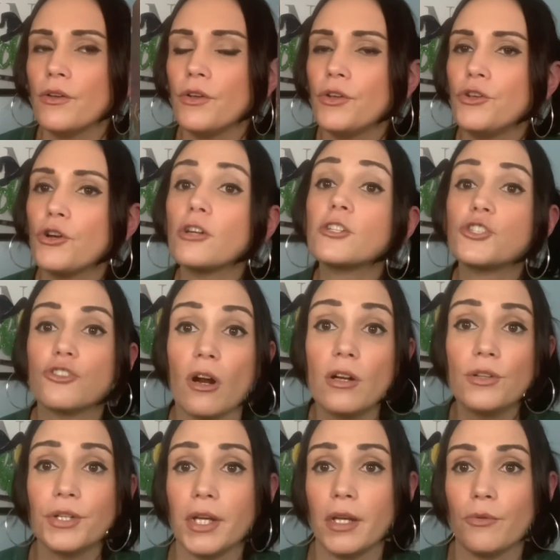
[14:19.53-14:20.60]
You're
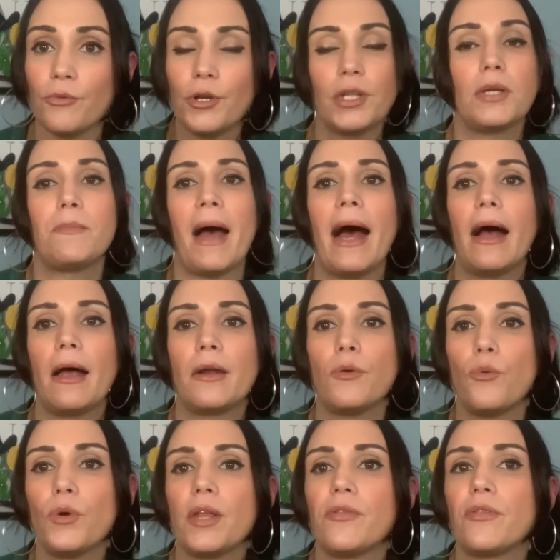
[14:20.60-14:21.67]
struggling really bad
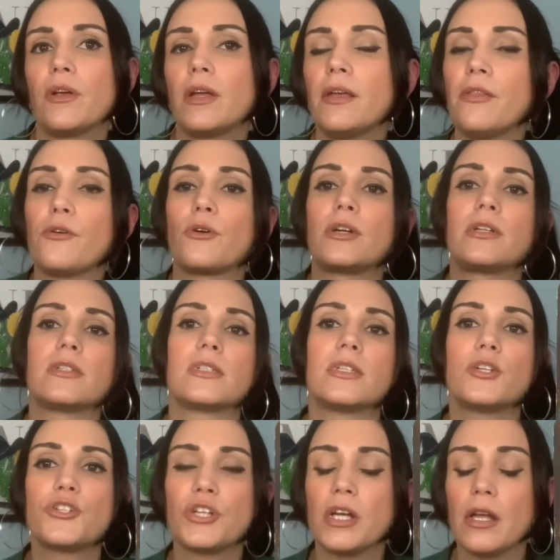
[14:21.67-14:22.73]
with either a
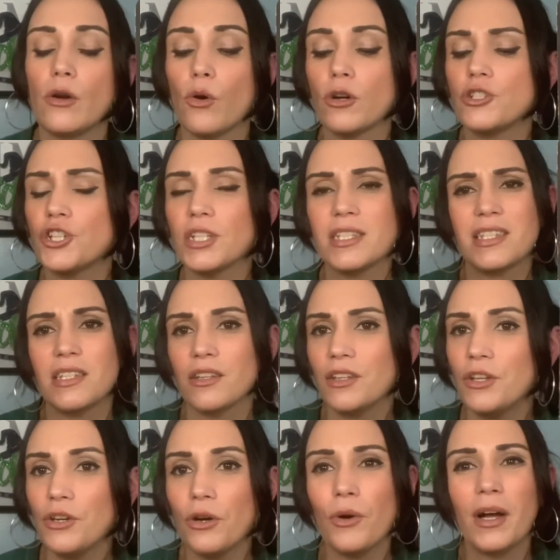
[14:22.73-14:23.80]
decision or just,
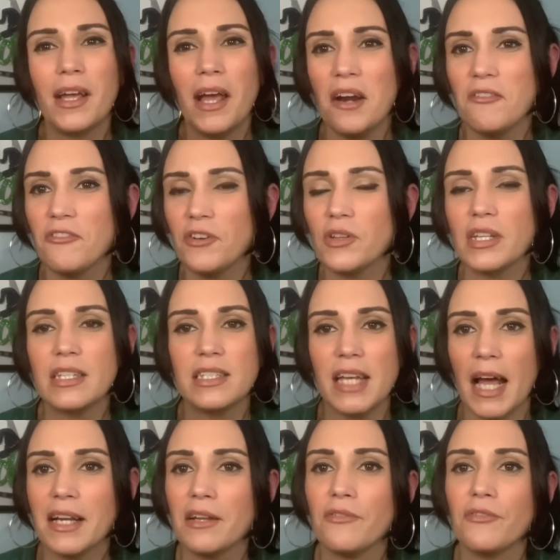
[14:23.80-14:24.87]
you know, again, feeling
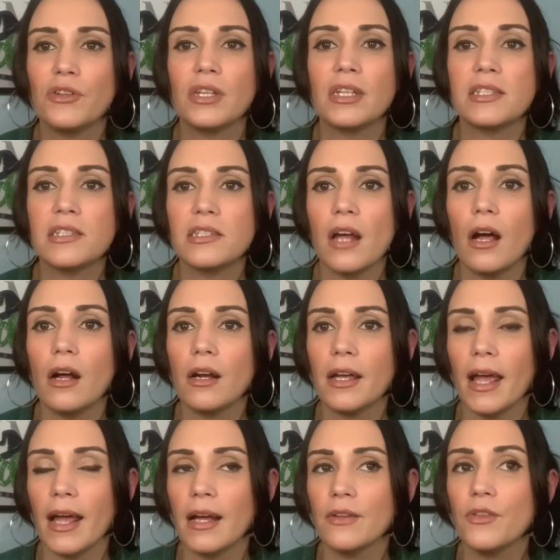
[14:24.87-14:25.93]
stagnant, feeling stuck.
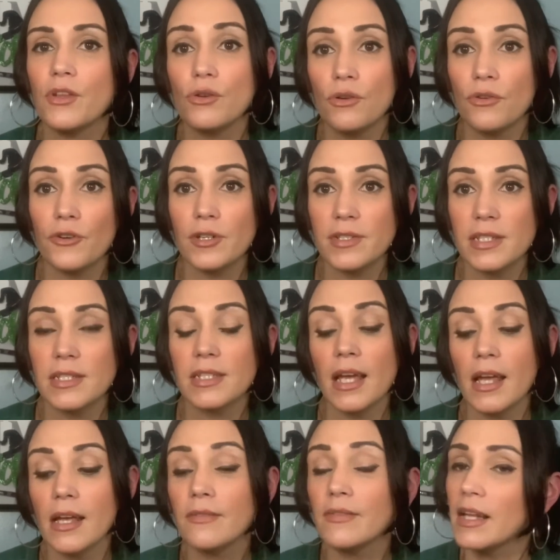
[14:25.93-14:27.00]
And the universe is
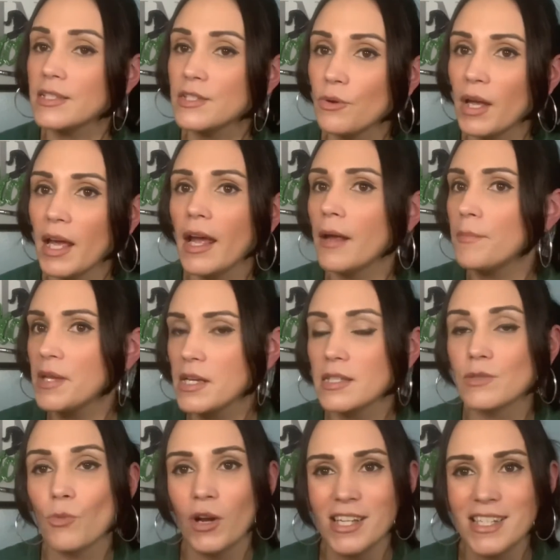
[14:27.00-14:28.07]
saying that's okay, because
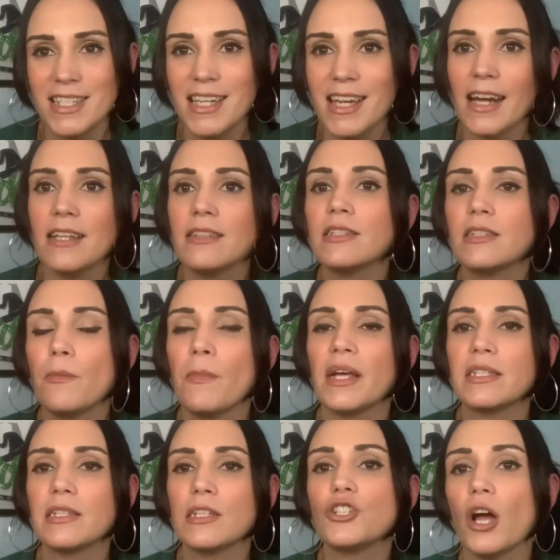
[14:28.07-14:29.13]
once again, it's the
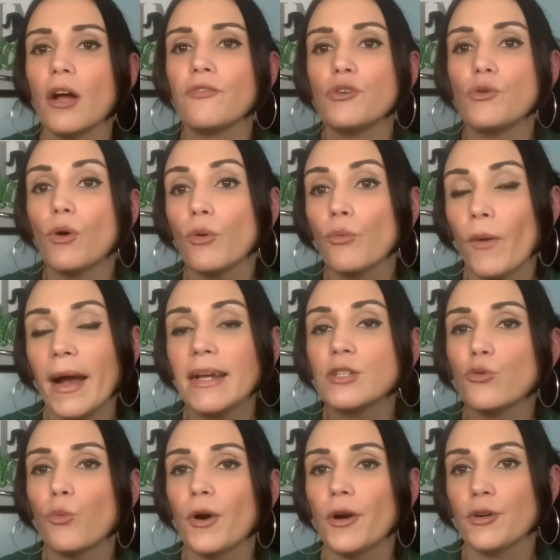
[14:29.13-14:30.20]
message of you're right
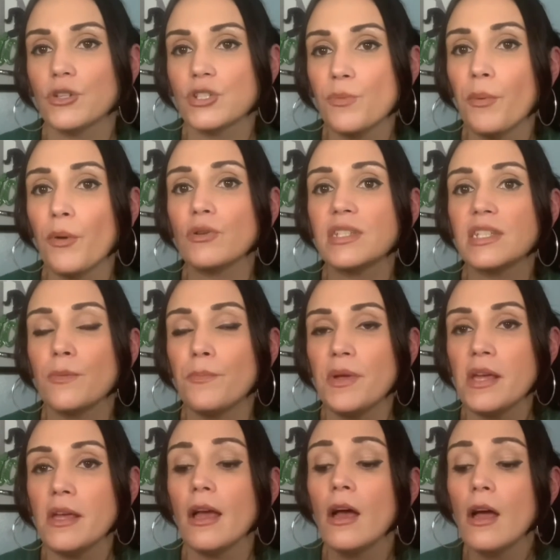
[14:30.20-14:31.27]
where you're supposed to
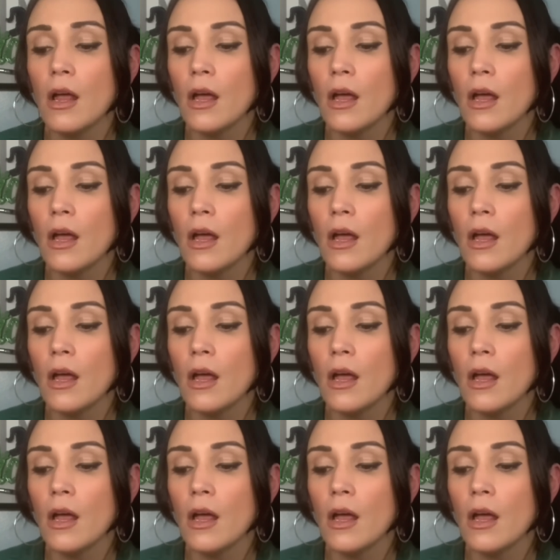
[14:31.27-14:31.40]
be.